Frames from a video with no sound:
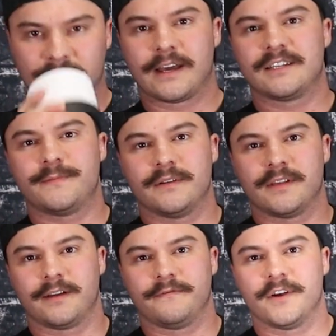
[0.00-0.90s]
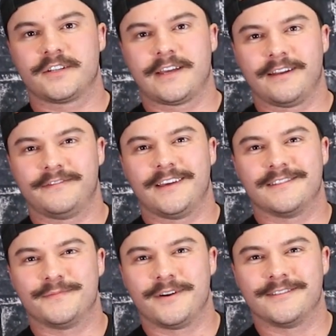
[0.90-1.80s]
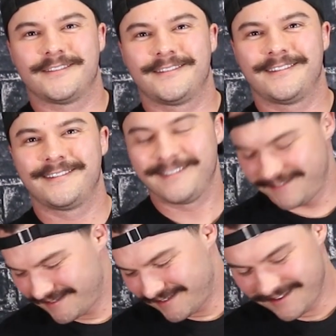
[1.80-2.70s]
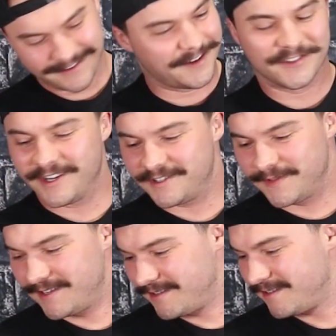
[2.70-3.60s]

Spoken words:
Kind of smells like a fresh can of tennis balls. Don't judge me.